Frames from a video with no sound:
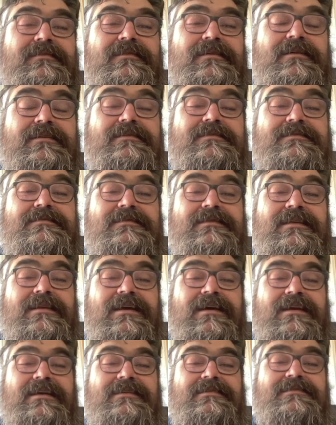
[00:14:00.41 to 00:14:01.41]
That is
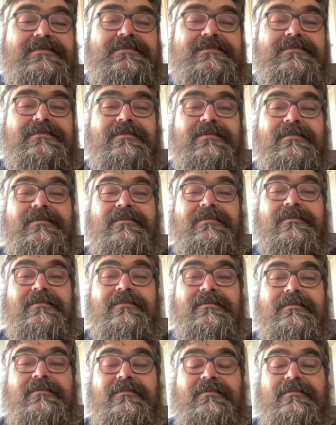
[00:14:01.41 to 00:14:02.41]
nice.
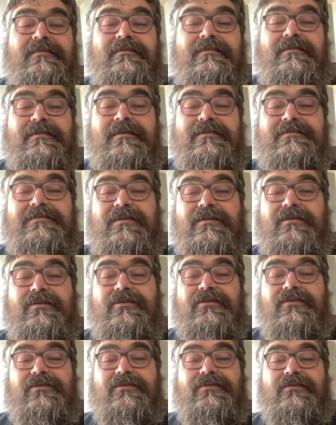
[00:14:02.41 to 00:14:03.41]
That is a
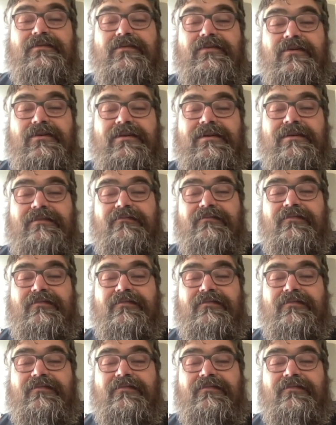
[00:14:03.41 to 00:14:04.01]
good looking